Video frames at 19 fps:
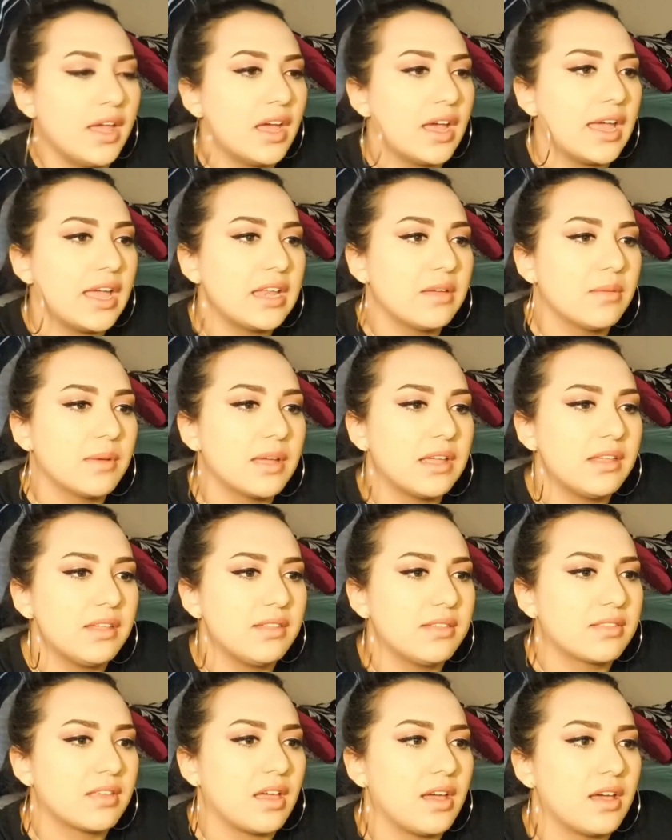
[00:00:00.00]

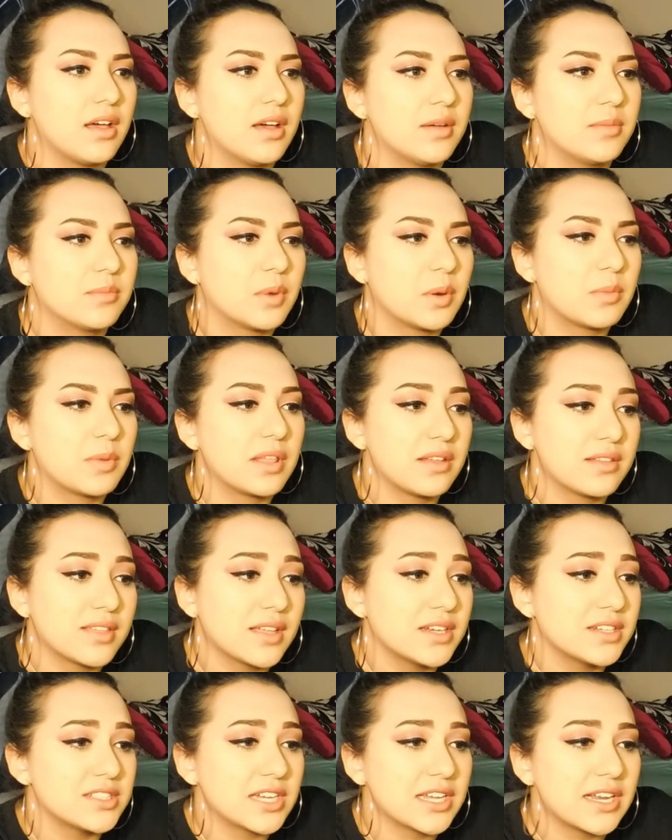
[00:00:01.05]
Anyways, um, really
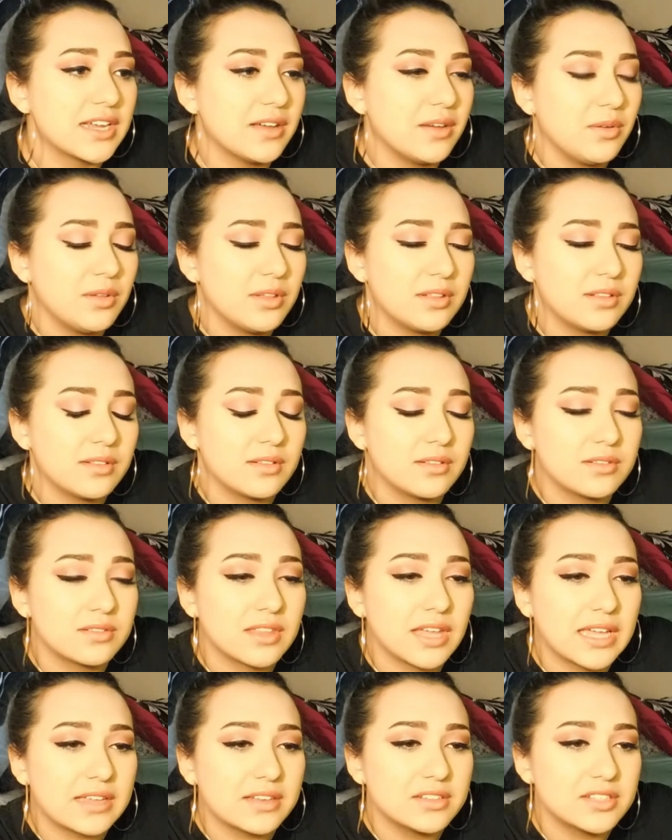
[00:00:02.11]
excited to check it out.
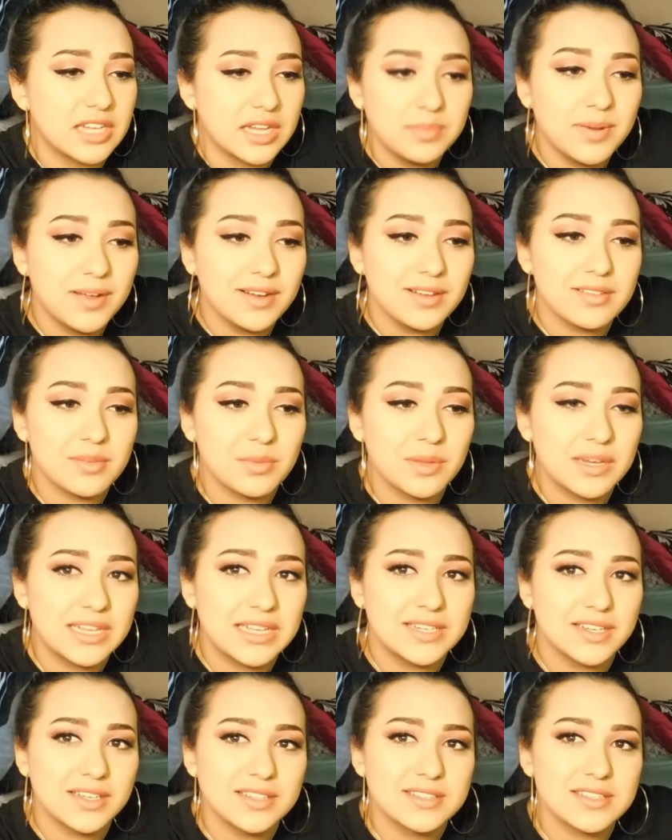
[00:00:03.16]
Like, Jay Parks, when he
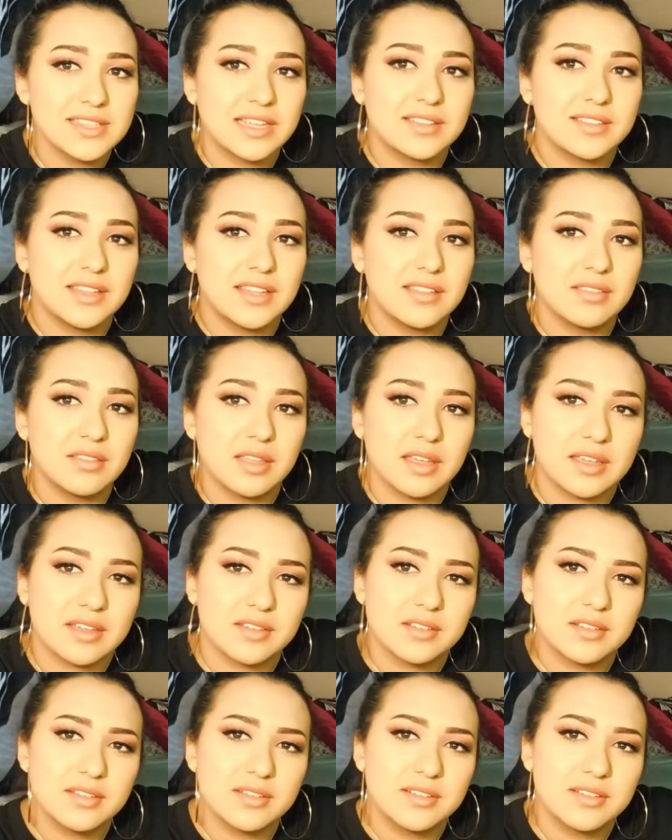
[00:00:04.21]
does, like, these,
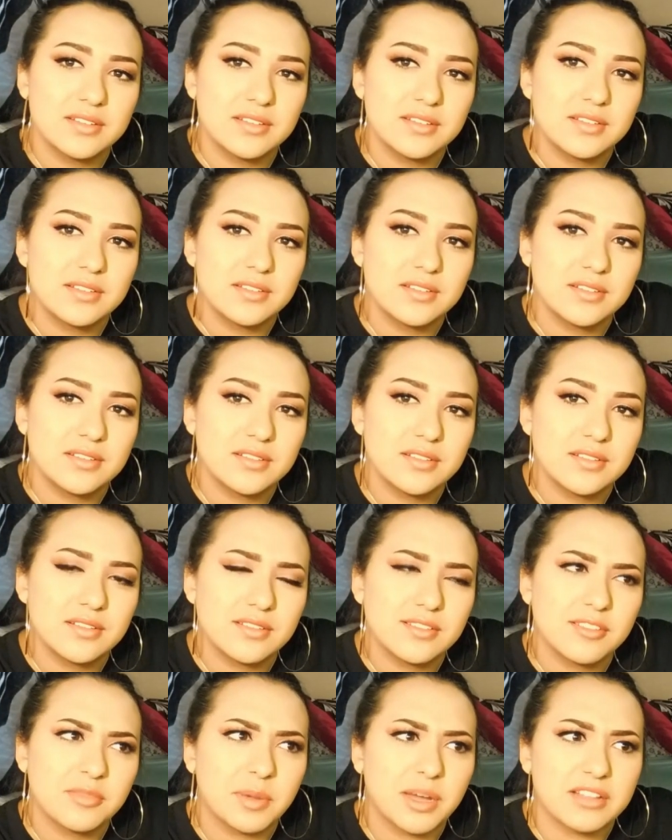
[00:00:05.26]
like,
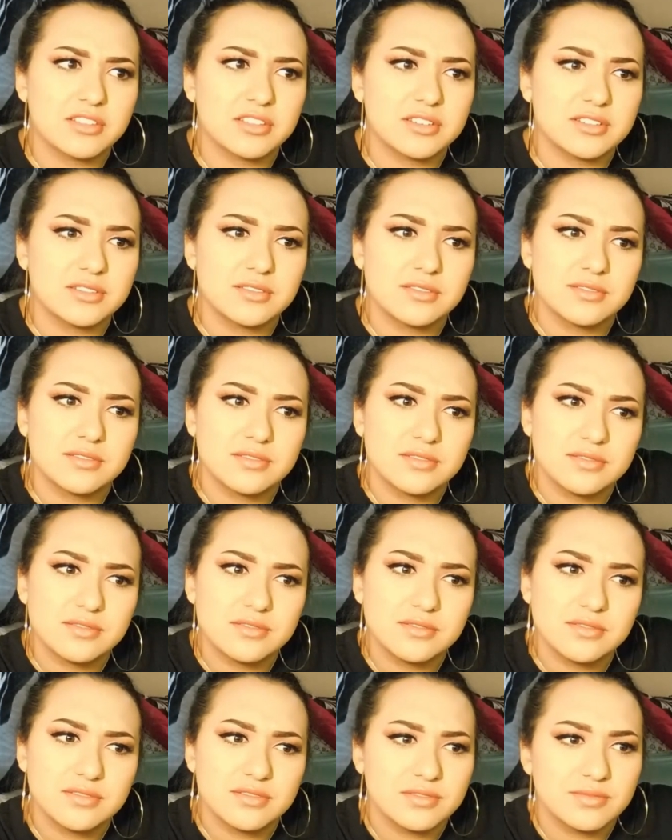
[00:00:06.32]
sponsored
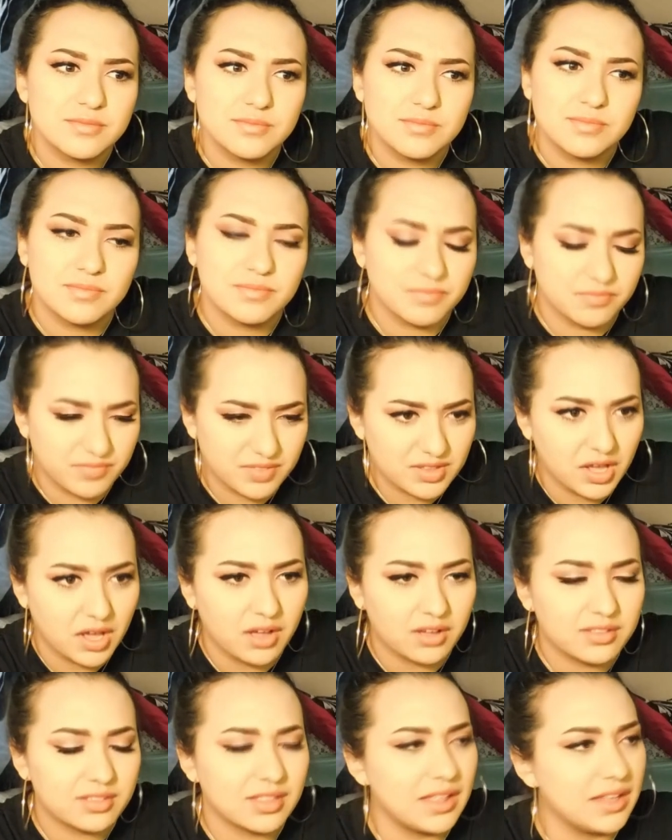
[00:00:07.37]

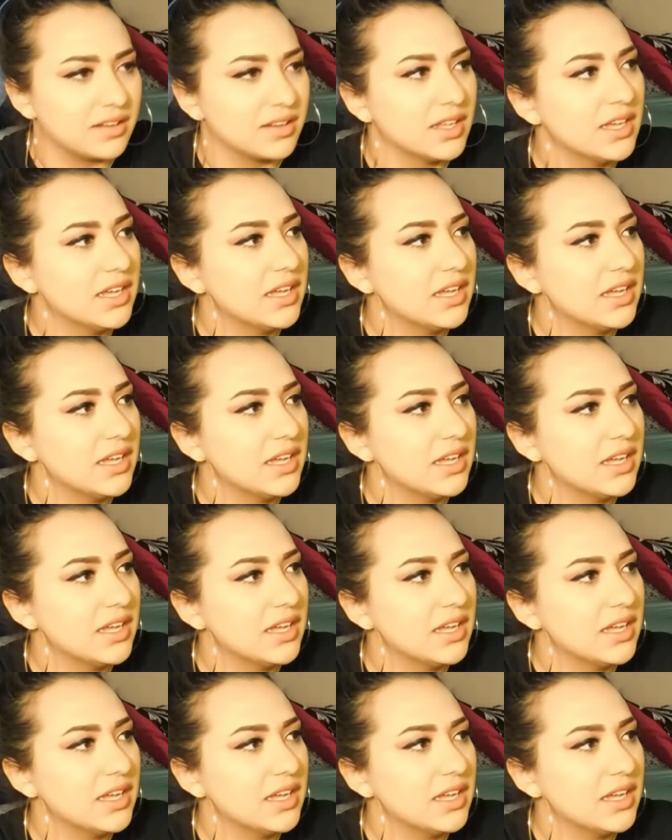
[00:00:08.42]
songs and,